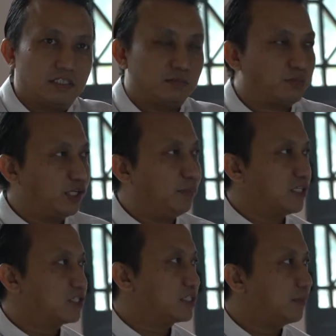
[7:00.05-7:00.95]
It's pretty
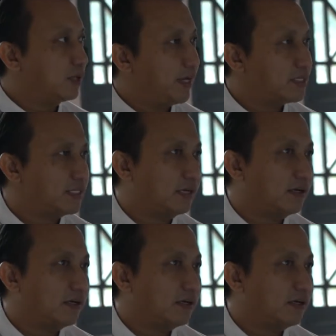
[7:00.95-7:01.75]
much some of the basic